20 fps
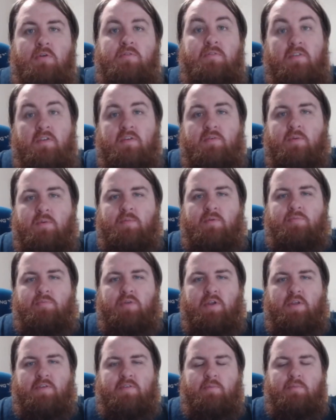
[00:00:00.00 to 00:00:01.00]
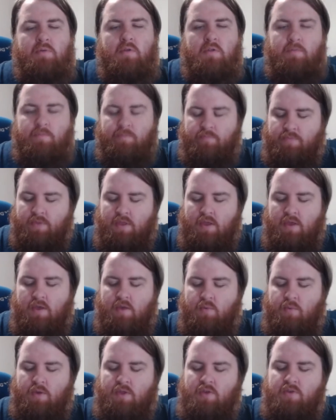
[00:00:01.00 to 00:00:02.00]
for this one was pretty simple.
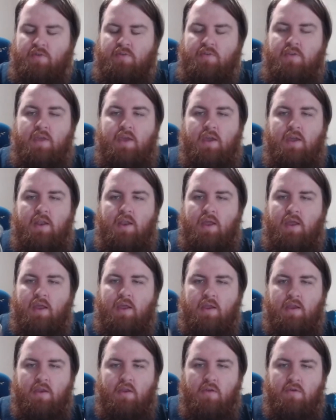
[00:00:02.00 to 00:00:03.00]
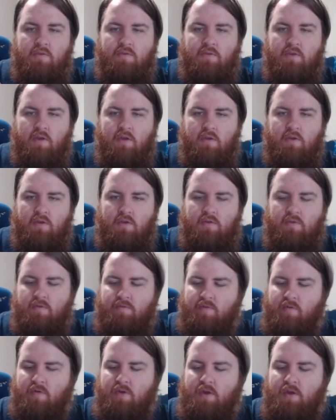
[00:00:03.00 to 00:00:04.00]
We just get a nose cone
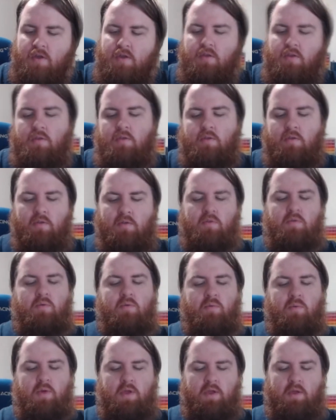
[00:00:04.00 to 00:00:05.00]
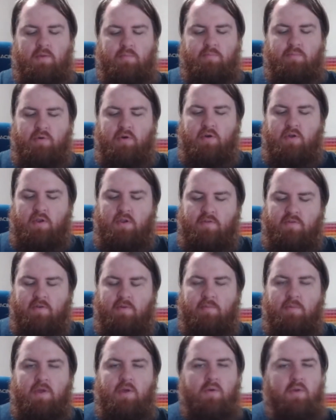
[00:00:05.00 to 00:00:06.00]
of a rocket, we put
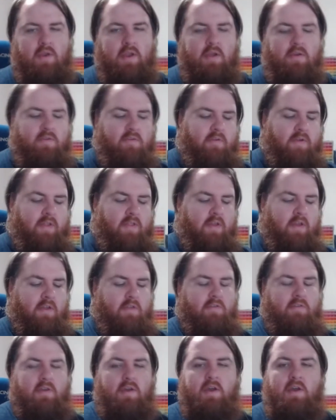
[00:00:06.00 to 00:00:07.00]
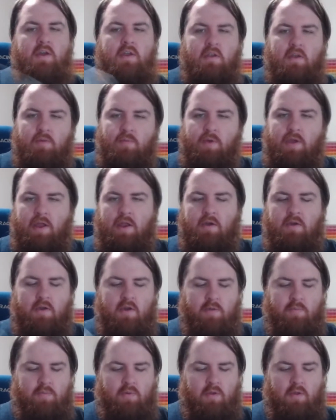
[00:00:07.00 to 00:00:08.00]
some liquid nails around the outside, and we get our
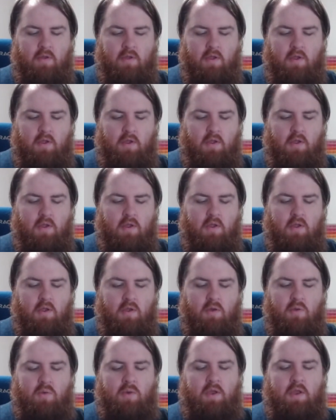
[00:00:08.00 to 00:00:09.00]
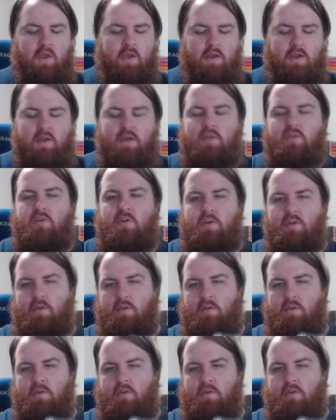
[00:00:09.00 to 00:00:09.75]
cup. We attach it,